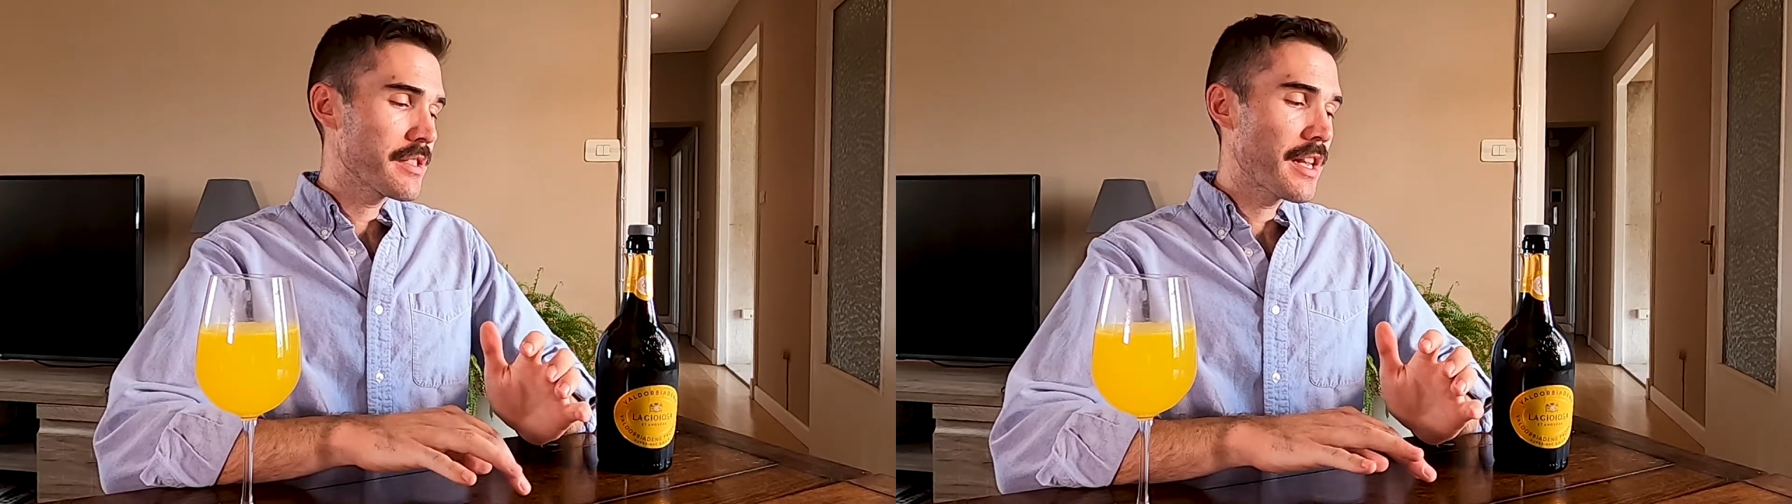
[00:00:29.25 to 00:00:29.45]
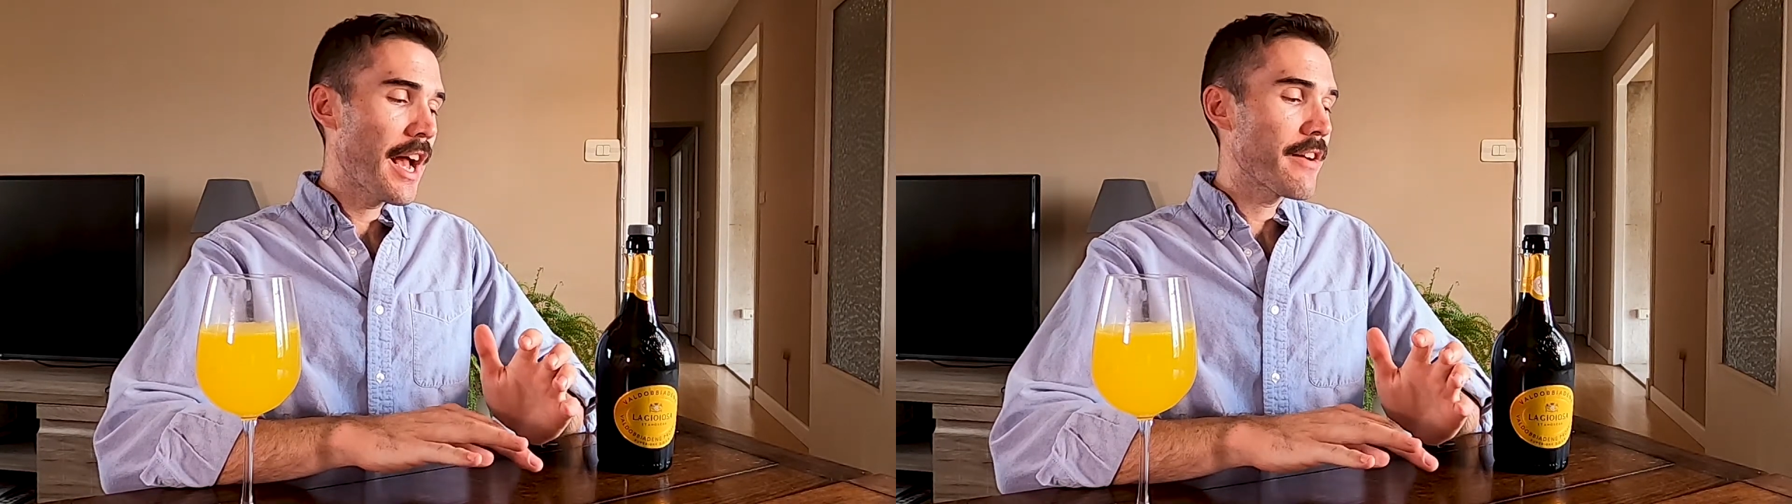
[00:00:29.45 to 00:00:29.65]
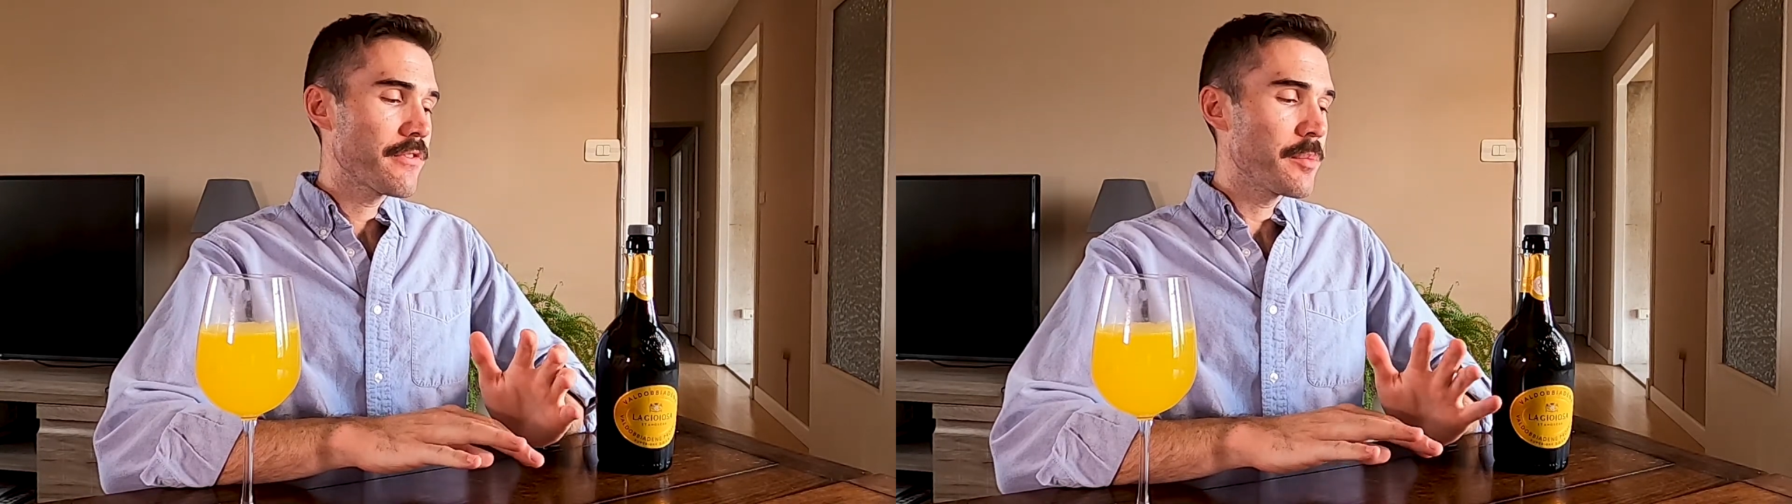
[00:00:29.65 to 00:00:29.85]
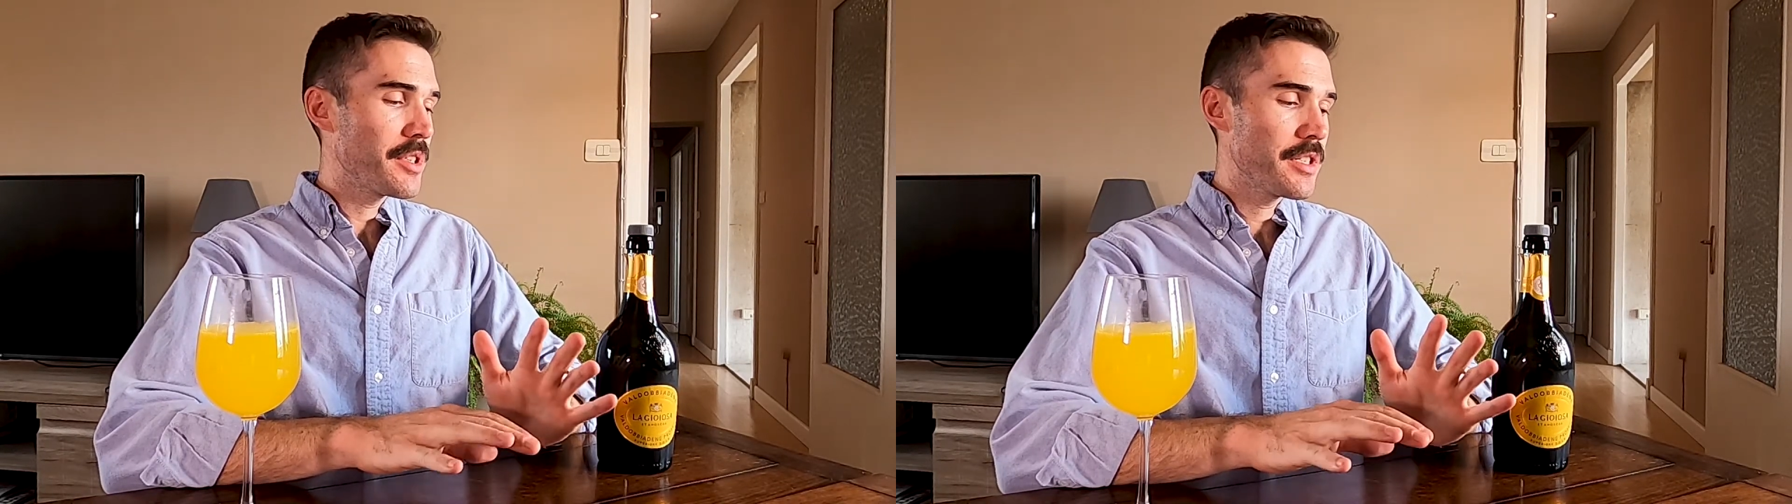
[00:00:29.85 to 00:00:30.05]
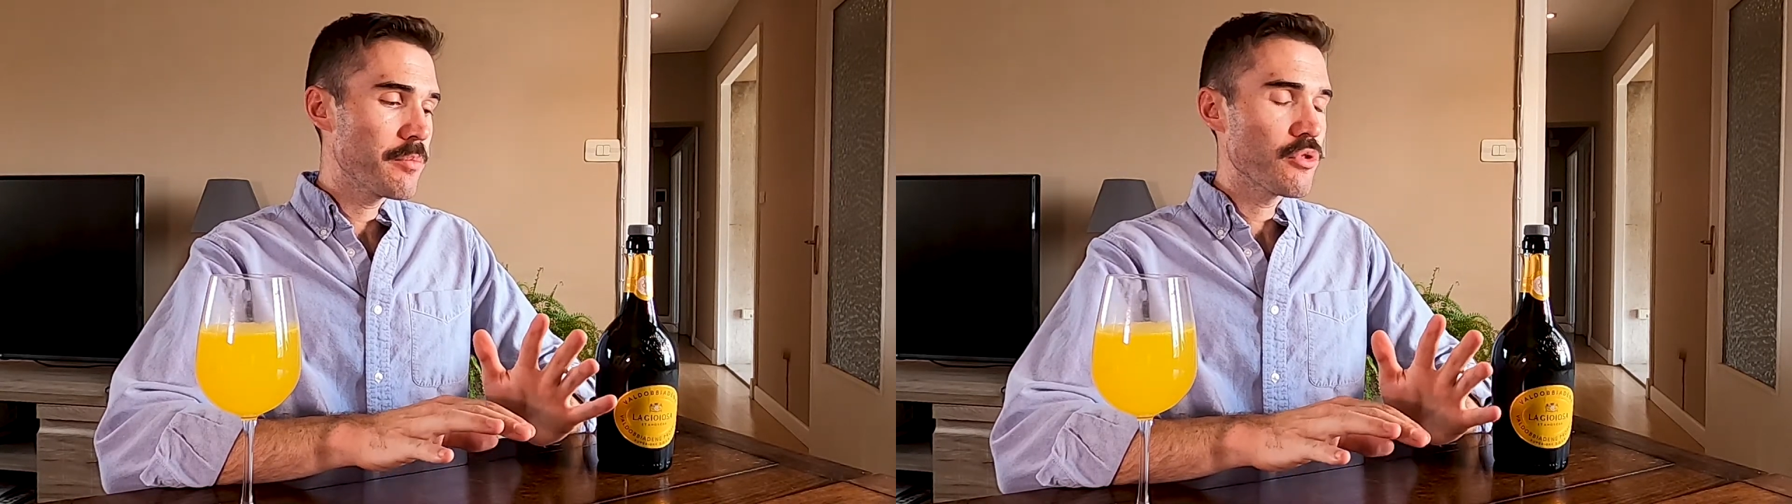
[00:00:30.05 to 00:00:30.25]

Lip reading: It doesn't have to be